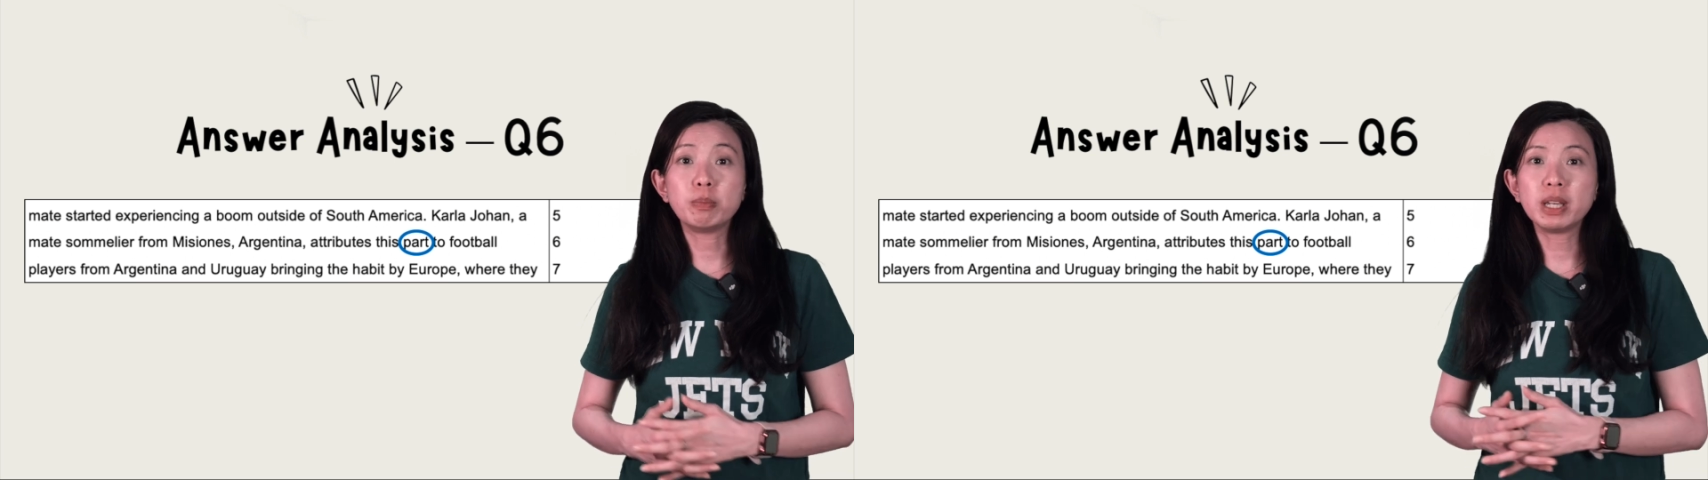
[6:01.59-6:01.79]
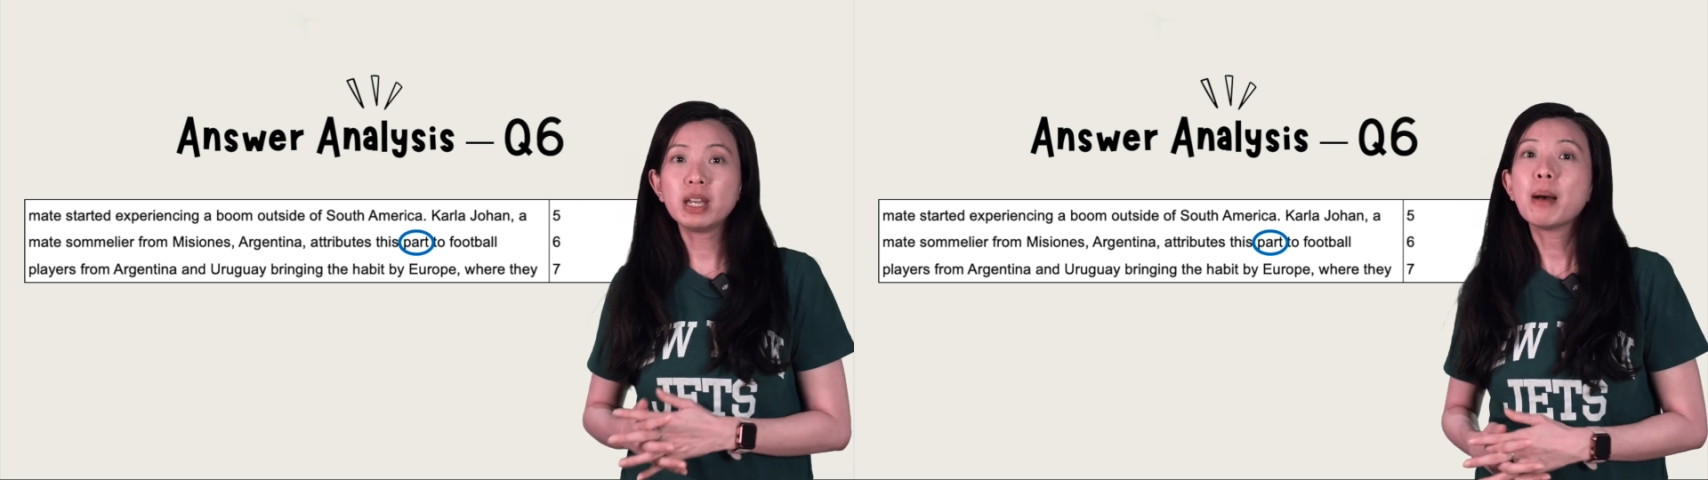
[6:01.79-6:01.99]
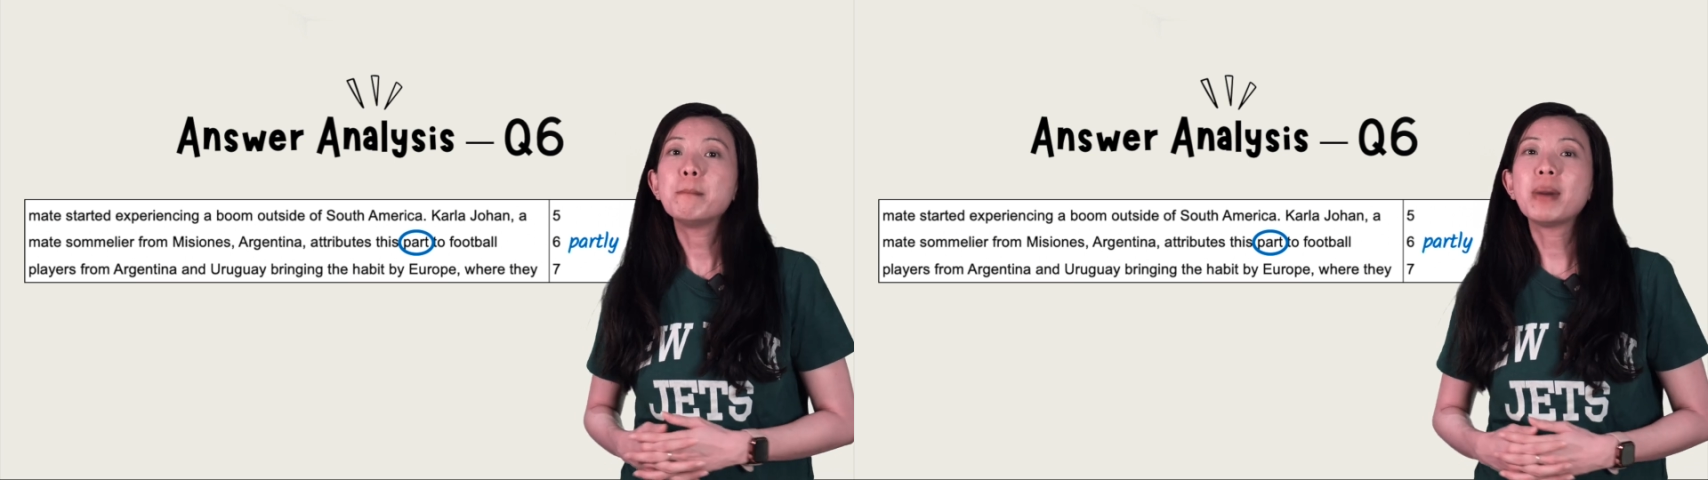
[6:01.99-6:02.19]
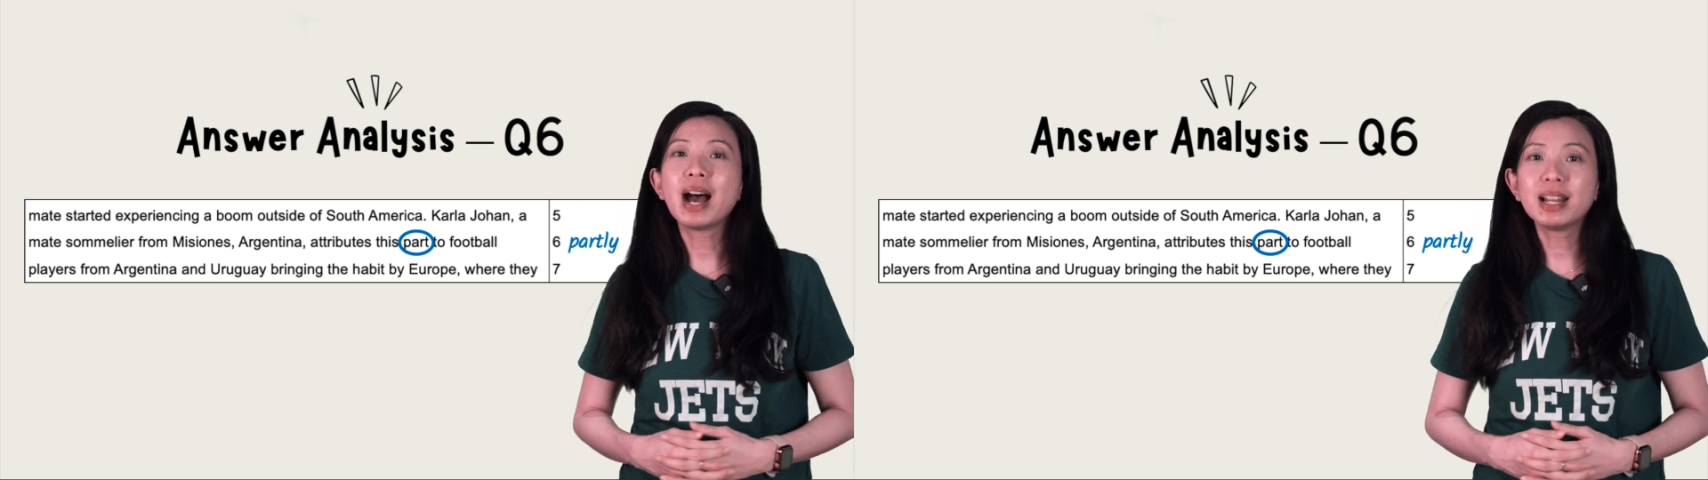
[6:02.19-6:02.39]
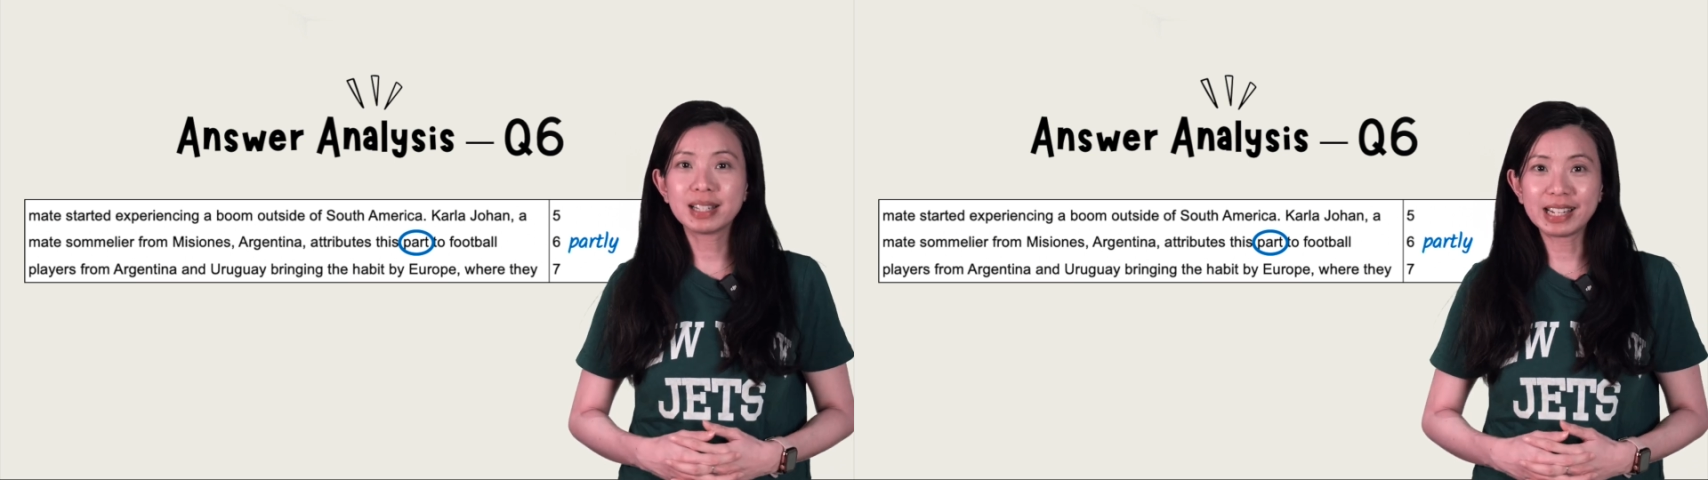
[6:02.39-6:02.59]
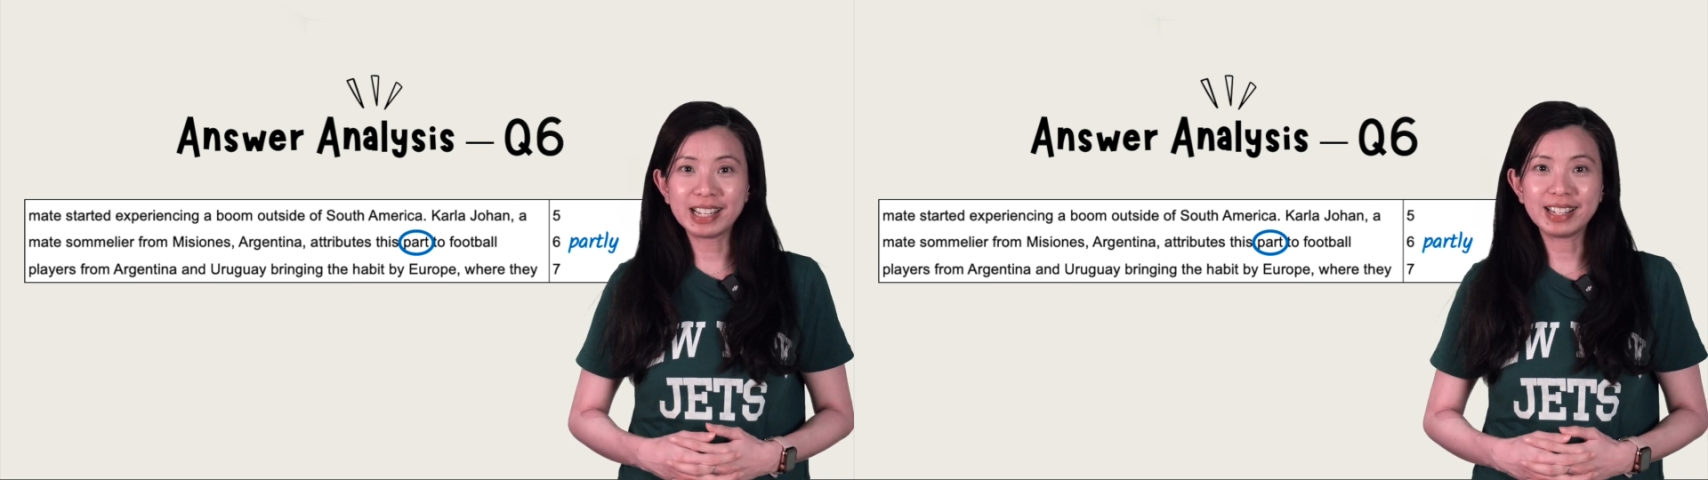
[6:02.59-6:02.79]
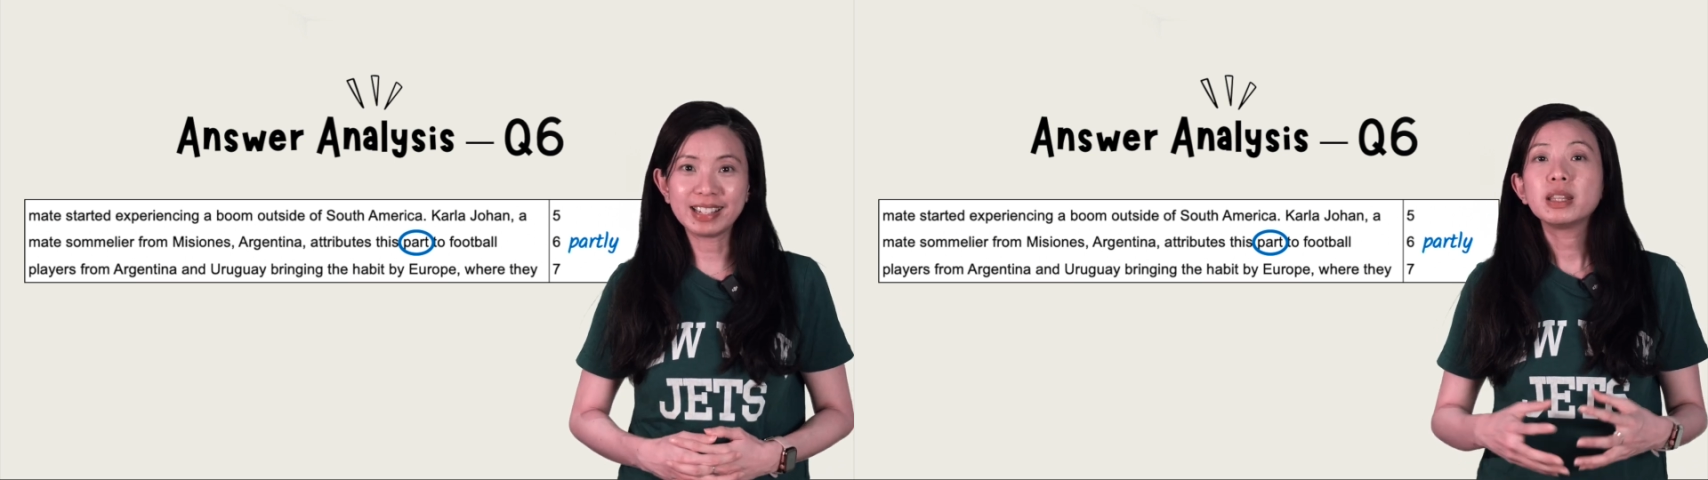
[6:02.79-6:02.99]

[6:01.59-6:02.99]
be partly.